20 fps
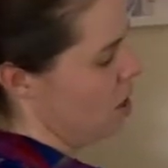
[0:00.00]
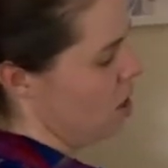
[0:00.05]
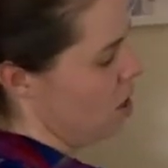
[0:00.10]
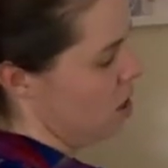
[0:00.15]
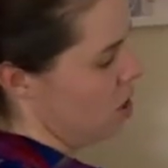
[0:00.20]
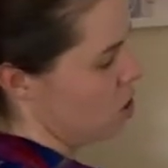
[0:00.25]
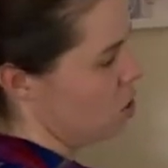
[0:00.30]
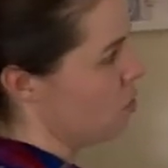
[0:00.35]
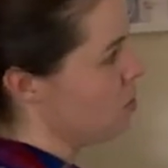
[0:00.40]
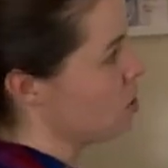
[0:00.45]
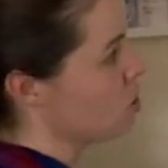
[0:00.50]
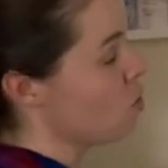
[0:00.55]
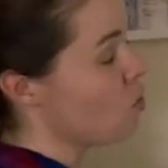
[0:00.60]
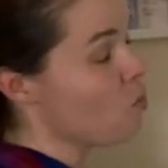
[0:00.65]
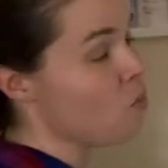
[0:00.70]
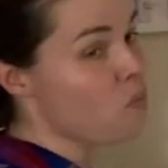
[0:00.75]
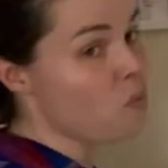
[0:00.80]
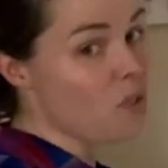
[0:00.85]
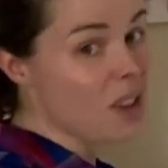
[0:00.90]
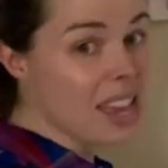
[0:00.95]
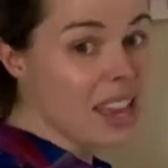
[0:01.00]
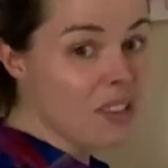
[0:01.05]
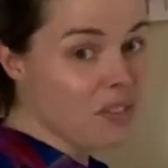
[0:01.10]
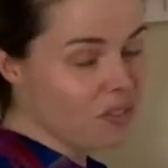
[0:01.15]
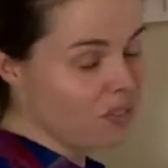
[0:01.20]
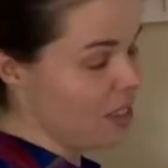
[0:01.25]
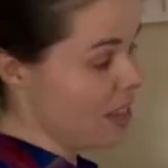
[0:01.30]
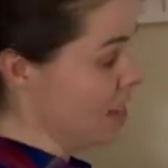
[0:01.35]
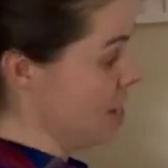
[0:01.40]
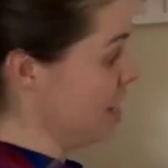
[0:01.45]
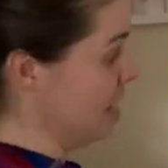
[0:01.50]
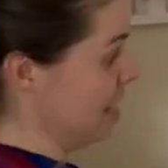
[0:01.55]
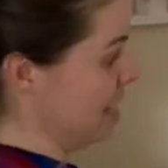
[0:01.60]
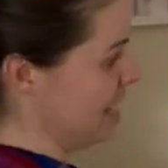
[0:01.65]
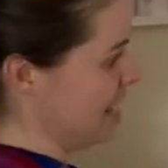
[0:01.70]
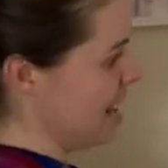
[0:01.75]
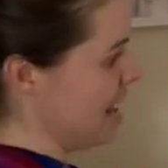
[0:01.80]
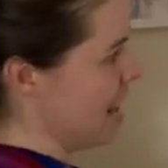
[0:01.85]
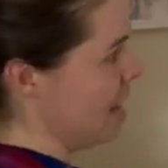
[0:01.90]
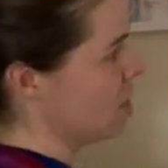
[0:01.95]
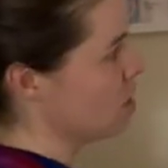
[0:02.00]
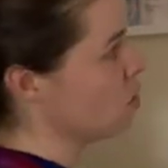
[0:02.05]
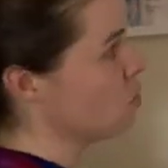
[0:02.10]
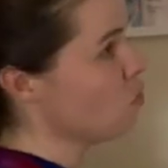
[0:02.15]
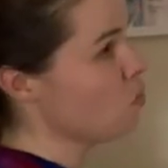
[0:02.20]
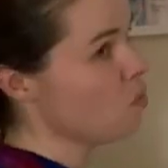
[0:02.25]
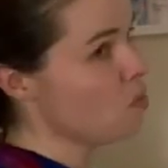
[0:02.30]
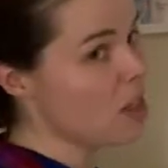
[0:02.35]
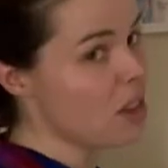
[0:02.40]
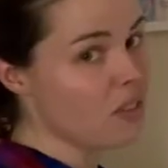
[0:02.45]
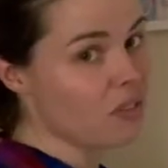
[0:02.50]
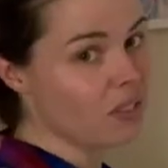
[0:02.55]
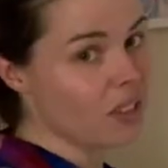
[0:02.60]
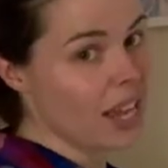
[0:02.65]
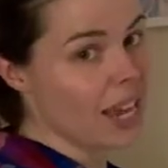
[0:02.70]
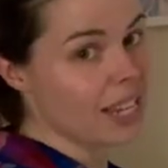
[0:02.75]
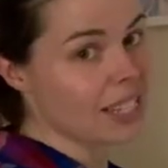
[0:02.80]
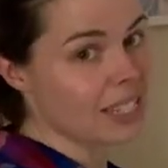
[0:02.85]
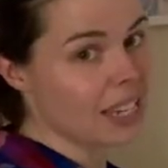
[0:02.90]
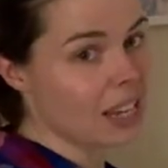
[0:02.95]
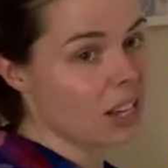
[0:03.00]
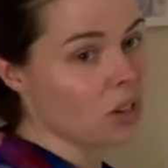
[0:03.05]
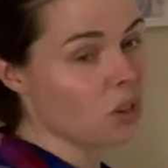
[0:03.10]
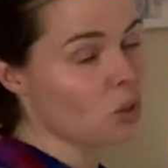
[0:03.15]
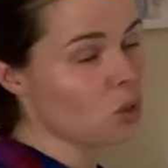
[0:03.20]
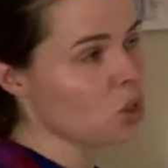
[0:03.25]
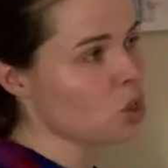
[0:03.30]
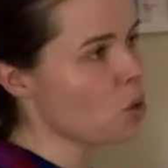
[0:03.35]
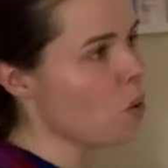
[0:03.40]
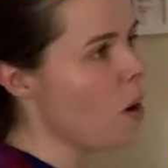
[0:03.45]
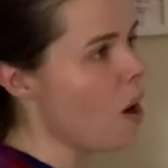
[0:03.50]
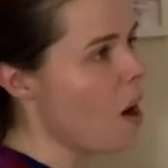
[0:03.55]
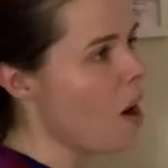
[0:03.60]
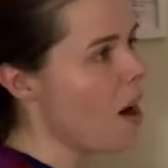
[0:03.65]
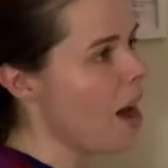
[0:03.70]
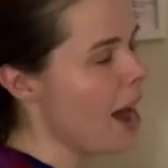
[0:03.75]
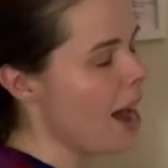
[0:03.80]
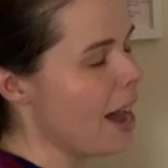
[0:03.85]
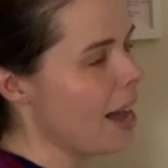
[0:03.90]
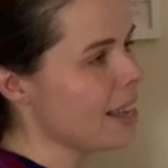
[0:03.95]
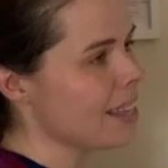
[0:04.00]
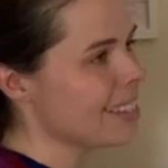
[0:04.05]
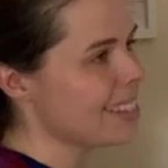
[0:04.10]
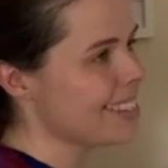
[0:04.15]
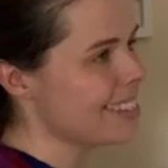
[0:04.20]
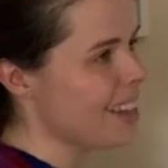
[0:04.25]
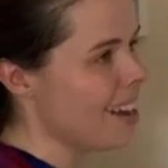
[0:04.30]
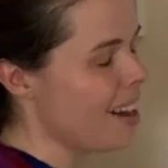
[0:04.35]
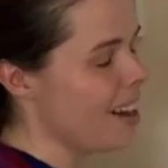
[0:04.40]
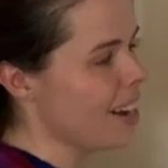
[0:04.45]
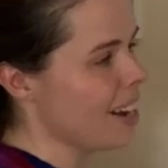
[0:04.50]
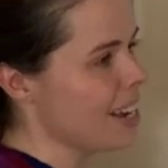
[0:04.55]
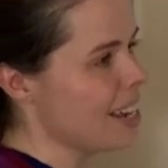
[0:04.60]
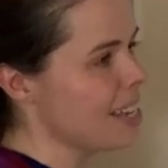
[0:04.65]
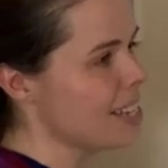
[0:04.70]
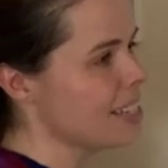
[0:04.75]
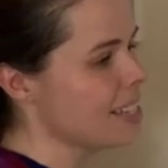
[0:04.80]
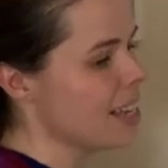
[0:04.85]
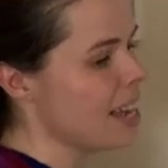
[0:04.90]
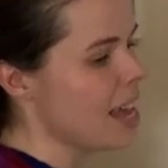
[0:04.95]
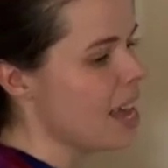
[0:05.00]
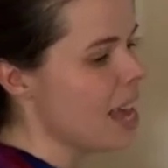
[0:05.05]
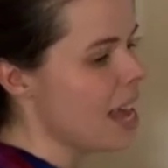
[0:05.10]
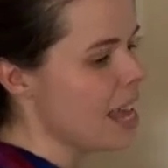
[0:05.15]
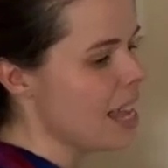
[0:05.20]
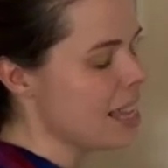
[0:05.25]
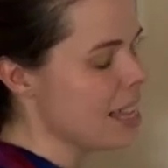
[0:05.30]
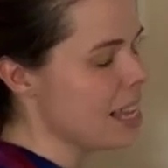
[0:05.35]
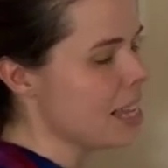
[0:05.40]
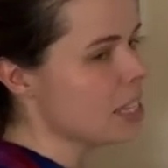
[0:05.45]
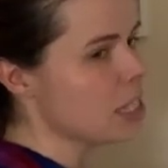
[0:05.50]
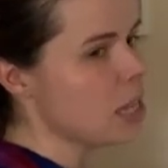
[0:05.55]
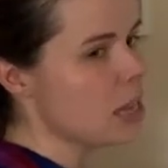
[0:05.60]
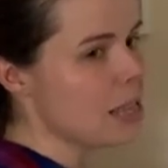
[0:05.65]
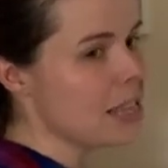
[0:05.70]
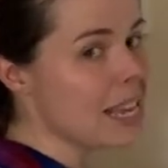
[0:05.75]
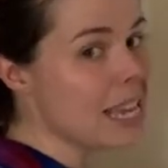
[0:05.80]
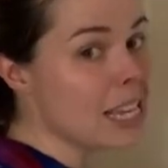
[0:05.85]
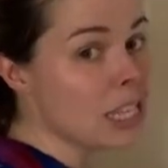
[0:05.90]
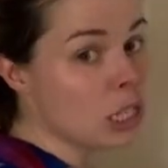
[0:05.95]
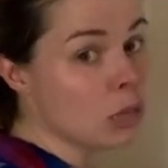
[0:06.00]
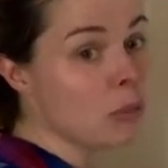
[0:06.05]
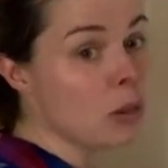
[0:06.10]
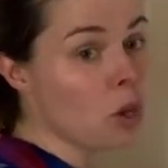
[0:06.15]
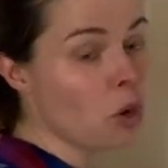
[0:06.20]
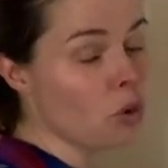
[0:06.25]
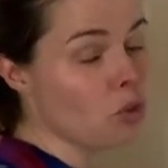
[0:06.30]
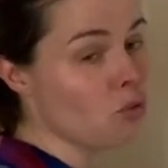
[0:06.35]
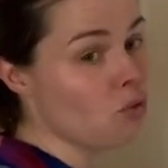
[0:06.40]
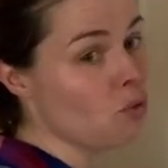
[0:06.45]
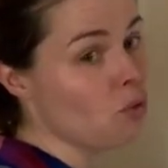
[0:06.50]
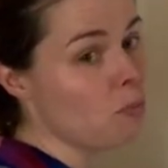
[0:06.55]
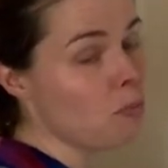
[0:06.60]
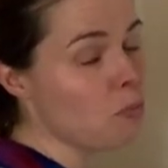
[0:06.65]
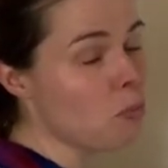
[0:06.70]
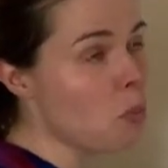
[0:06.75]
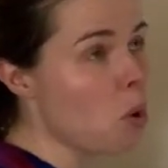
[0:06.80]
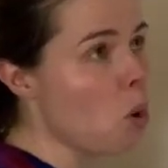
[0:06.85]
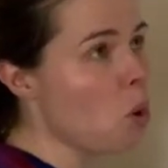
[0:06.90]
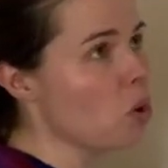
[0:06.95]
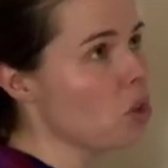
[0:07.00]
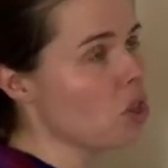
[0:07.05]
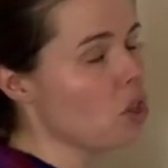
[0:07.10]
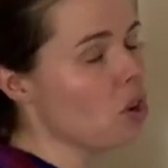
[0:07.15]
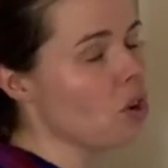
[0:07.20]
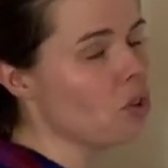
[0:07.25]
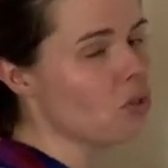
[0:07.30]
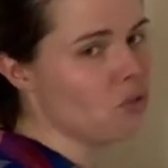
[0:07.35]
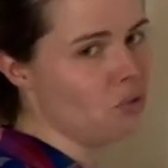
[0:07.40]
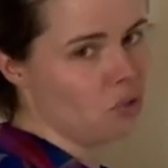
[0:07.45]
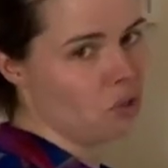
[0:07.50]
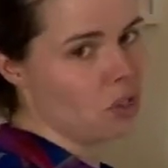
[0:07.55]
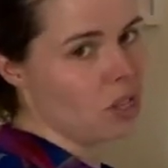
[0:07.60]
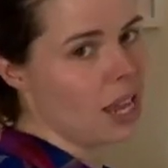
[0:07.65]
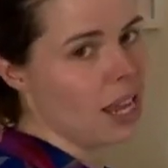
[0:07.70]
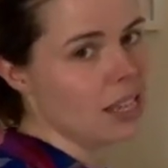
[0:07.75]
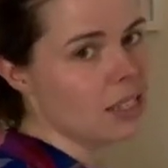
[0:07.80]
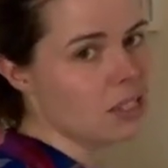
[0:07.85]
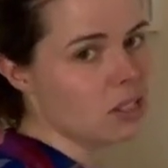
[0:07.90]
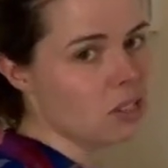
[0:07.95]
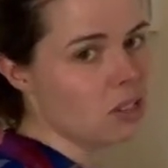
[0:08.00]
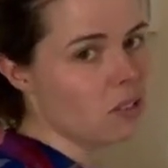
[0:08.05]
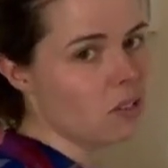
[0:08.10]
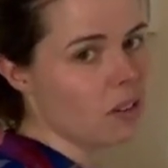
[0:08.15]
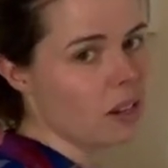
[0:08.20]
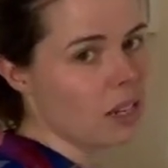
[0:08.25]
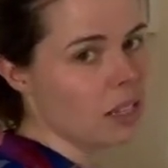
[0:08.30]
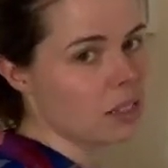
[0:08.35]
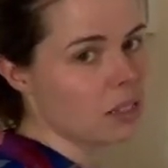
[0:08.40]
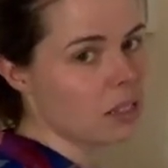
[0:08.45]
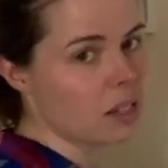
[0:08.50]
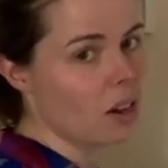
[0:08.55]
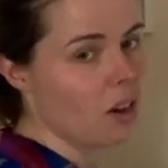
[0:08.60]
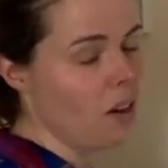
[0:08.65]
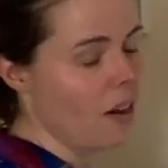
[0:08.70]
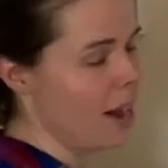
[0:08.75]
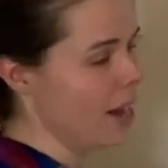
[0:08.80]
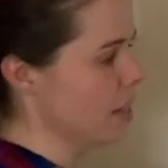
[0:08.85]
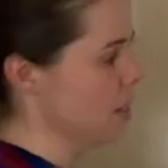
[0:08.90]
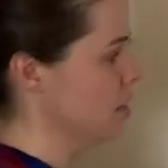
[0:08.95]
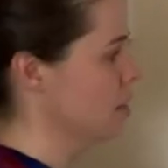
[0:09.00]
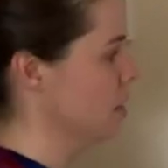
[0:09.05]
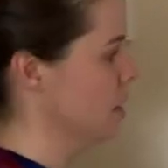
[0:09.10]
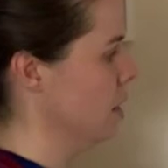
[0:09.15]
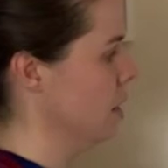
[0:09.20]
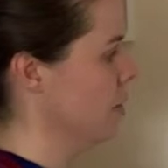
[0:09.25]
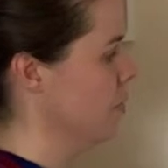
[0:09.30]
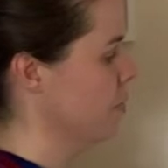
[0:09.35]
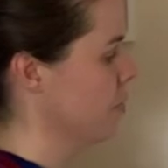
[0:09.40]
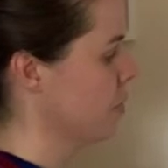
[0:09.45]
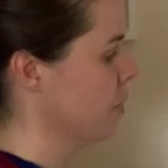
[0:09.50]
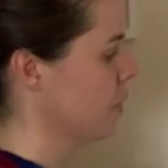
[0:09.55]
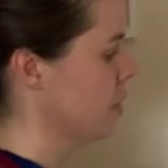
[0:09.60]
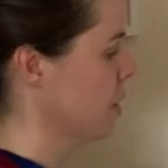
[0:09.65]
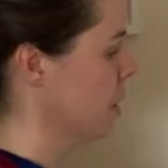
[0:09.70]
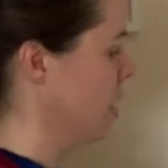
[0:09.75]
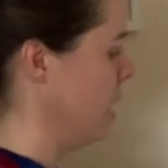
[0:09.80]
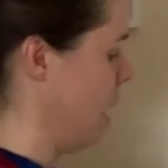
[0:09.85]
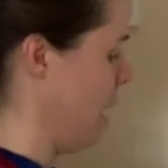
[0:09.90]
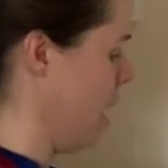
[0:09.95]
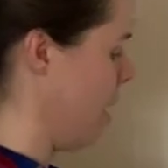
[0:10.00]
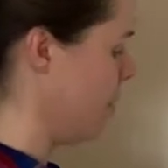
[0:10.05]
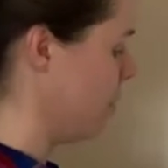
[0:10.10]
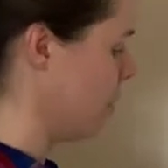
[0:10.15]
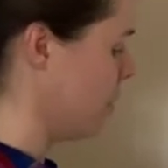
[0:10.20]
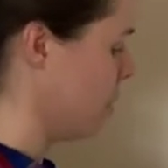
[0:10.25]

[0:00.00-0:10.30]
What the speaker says: So it's and you can see it's a reflex angle. So our size needs to be 100 more than 180 degrees, our answer. Okay,